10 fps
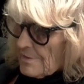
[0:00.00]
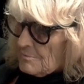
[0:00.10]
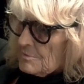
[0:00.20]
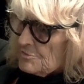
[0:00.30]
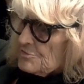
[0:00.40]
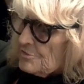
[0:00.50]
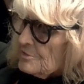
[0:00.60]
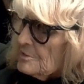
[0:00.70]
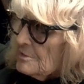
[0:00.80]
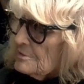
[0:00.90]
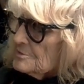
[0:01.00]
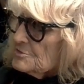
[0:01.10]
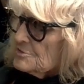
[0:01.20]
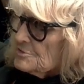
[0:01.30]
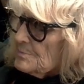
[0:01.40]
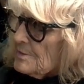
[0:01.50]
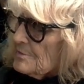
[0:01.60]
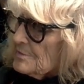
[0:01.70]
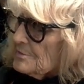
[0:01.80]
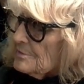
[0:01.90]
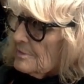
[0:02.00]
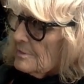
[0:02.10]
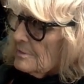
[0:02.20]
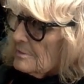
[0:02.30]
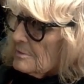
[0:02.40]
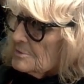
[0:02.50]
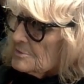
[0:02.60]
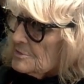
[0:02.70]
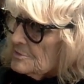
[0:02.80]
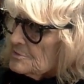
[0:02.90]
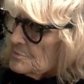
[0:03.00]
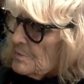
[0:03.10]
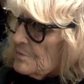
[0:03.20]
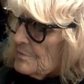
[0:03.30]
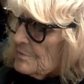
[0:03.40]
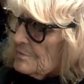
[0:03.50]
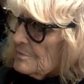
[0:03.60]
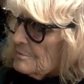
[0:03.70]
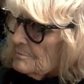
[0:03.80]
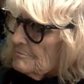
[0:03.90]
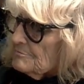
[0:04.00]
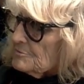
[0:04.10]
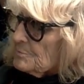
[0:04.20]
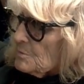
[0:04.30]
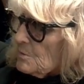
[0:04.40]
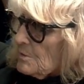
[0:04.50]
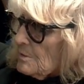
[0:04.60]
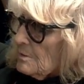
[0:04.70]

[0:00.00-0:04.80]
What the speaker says: what's the girl that's just is going to marry the footballer?